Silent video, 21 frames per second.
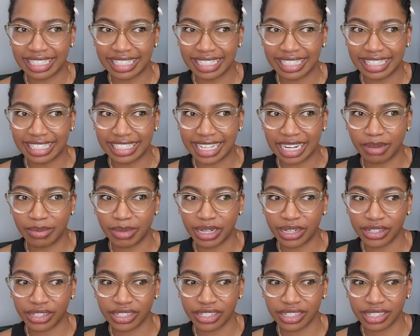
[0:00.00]

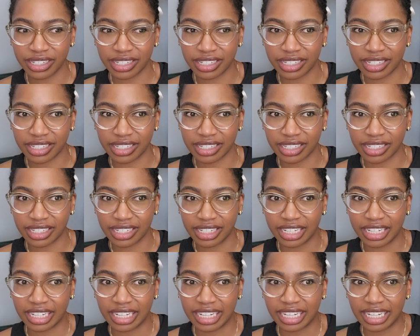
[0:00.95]
centimeters.
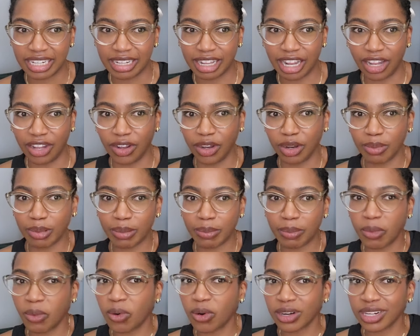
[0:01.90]
A little bit
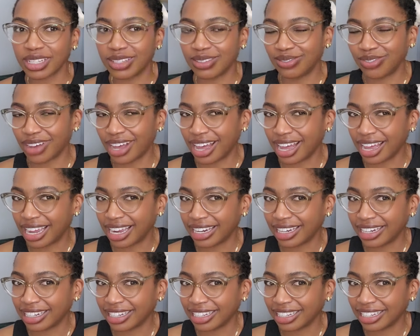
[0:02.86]
more is
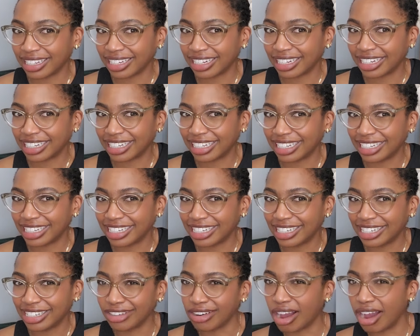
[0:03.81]
fine.
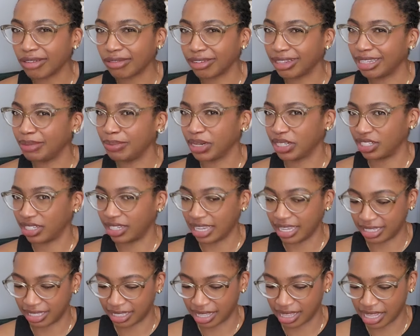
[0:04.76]
Not really much less
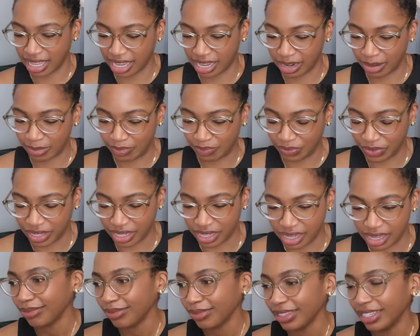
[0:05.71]
than that.
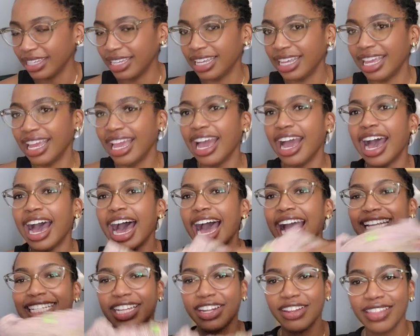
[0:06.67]
I
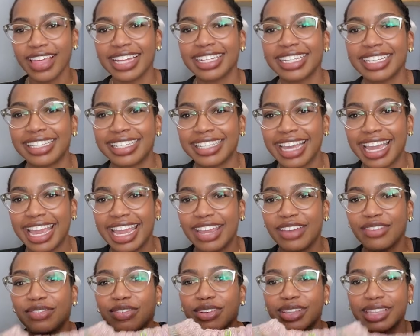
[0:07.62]
said all that to say,
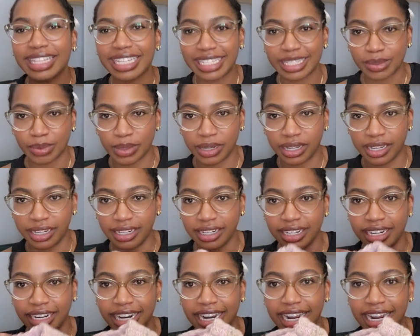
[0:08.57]
for this one,